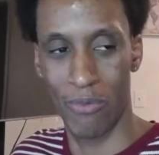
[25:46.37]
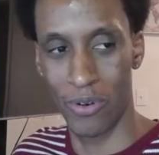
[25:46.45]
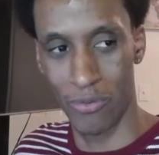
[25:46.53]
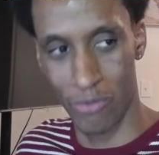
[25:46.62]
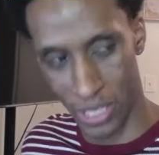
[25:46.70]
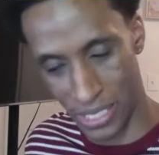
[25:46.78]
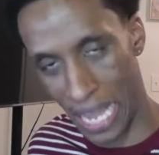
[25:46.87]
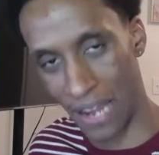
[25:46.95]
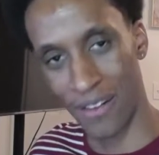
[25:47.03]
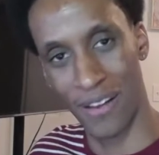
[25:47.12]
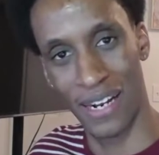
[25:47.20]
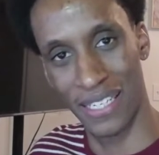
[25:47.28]
recycle
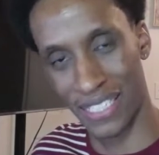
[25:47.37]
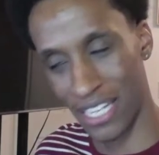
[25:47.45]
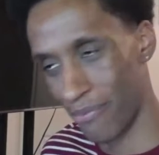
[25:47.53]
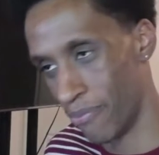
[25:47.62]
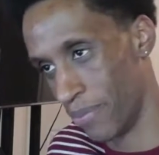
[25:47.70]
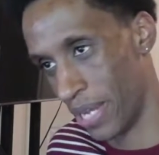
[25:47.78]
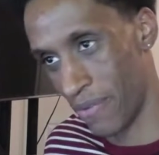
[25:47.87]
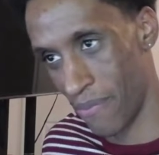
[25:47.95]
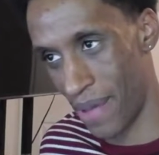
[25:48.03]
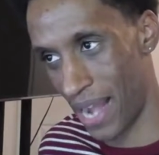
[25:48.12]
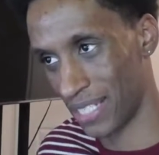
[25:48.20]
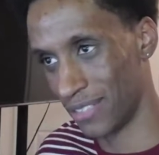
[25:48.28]
all that stuff, give it
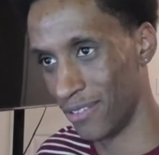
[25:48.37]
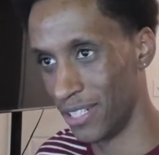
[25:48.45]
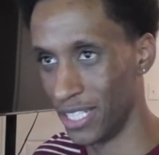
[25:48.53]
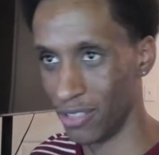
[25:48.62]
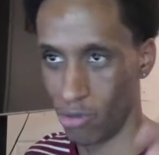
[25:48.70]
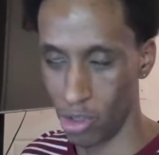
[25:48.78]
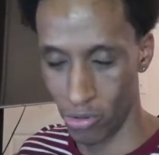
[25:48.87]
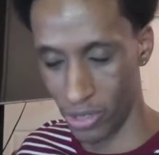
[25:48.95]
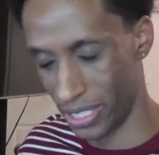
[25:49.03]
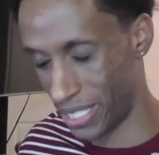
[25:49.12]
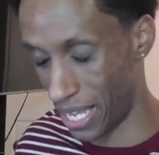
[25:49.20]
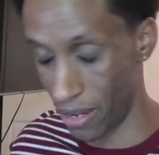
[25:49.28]
back to us, we'll
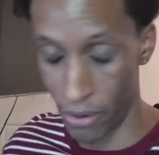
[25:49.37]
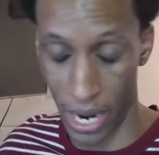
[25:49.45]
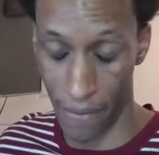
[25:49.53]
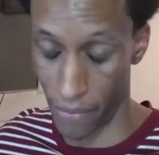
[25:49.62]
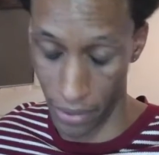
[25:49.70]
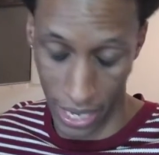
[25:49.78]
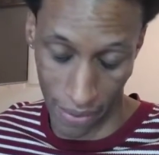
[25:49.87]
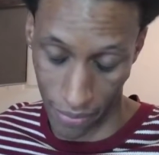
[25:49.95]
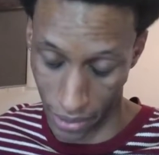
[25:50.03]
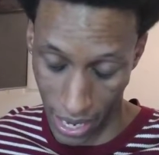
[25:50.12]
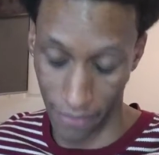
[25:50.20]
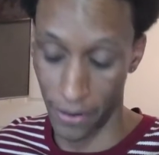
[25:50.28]
resell it,
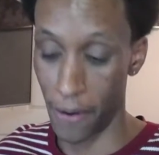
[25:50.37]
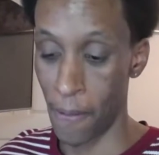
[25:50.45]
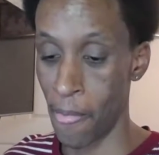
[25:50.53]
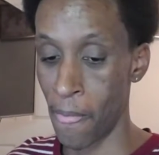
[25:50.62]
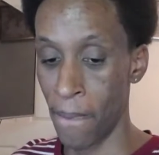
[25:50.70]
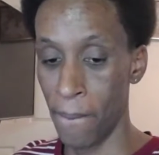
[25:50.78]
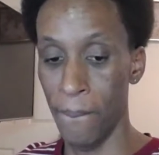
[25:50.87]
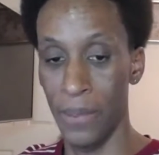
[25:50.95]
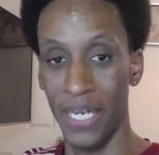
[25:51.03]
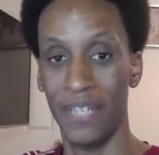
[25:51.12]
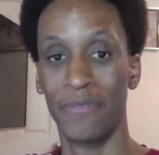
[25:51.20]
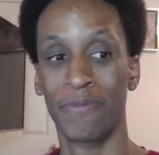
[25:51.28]
whatever.
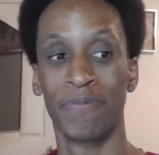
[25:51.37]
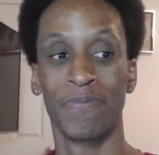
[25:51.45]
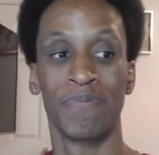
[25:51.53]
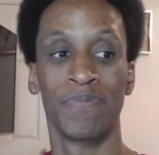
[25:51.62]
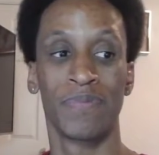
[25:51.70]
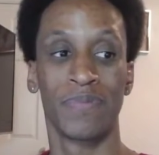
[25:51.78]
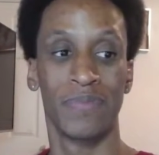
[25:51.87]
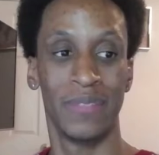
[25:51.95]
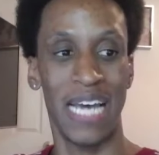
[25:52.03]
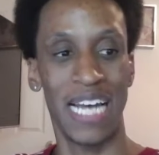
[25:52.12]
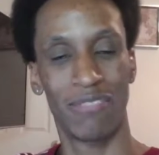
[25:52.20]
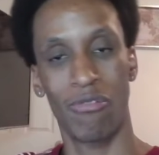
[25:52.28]
But
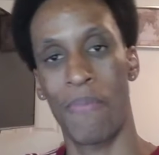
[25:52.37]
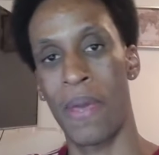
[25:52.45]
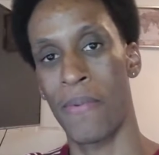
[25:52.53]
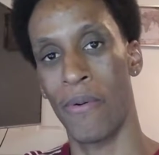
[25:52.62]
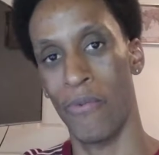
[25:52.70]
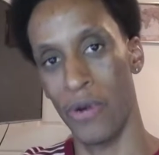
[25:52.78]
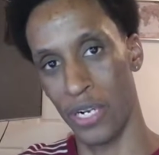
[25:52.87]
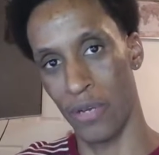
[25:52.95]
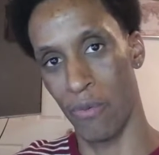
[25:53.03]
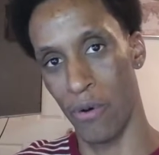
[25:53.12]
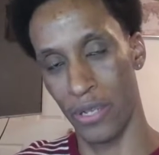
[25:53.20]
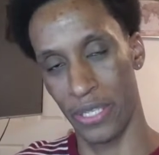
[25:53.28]
that's where people really
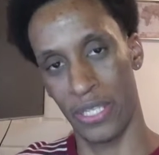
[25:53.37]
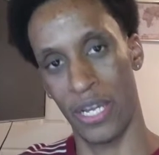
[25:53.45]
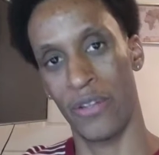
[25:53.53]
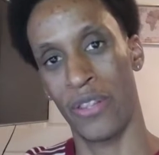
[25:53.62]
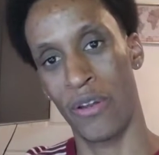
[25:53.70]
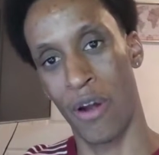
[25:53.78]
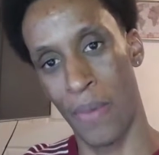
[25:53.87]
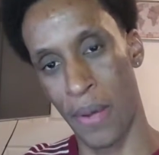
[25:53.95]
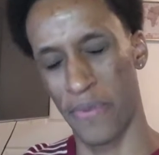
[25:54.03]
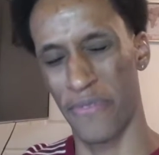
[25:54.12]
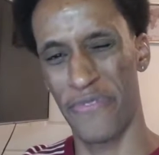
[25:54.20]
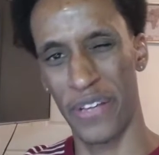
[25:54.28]
want their, be able to
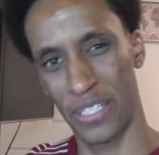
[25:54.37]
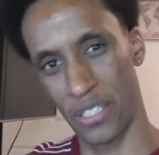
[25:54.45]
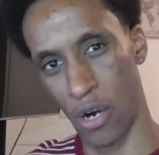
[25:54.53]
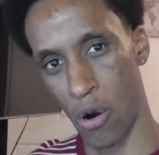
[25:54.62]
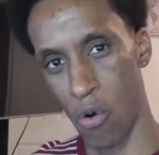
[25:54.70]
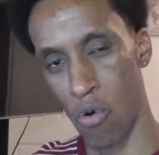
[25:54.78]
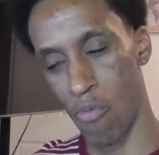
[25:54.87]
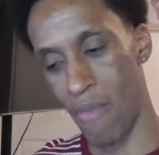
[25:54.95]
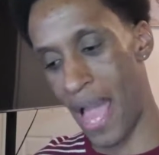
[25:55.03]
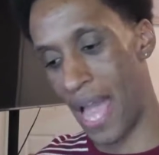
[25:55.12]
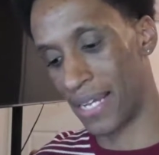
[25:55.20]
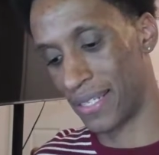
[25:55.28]
fix their old
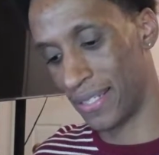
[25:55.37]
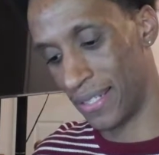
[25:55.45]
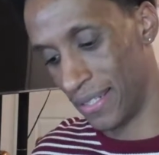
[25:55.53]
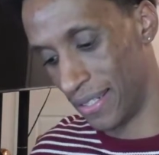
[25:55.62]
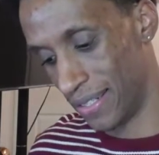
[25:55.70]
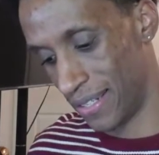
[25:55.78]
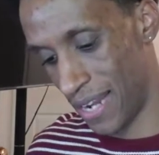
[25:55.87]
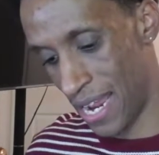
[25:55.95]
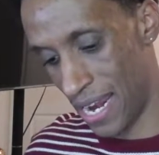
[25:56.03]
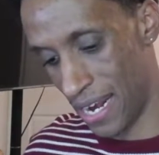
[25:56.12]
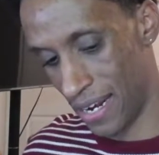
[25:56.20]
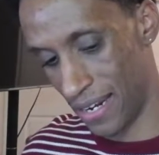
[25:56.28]
Macs
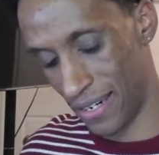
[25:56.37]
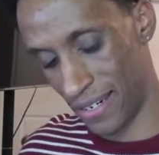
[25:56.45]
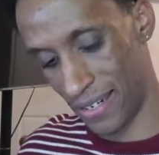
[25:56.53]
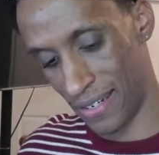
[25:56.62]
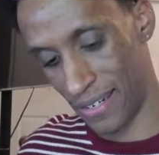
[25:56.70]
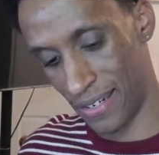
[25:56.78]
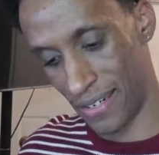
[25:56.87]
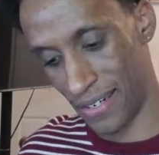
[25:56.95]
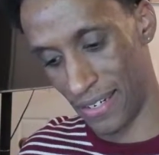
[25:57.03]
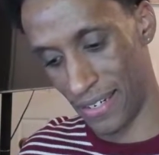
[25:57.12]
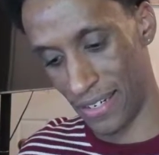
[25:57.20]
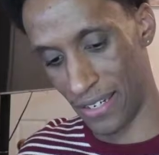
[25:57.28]
and
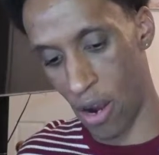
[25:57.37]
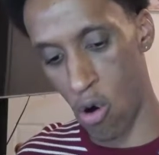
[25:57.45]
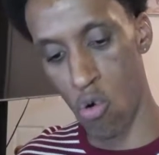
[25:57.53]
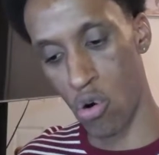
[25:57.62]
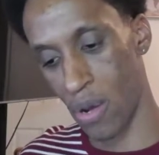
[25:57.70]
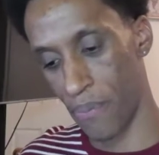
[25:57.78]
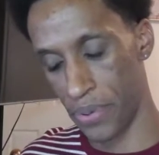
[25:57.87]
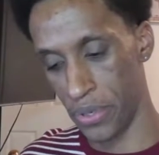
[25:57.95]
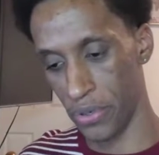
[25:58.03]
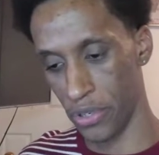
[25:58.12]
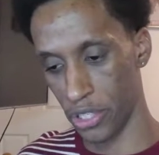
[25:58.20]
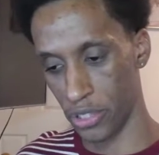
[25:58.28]
old
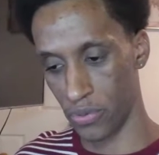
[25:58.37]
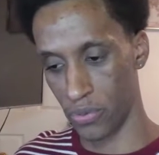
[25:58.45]
computers.